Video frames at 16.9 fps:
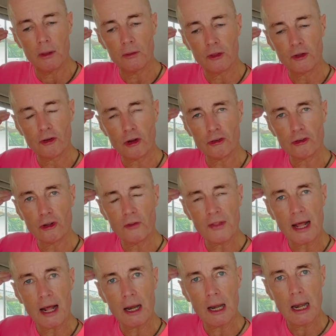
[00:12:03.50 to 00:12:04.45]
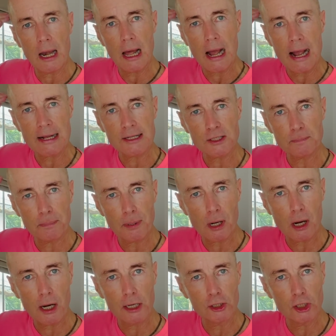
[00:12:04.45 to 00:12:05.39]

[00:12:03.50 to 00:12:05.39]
just on that last part,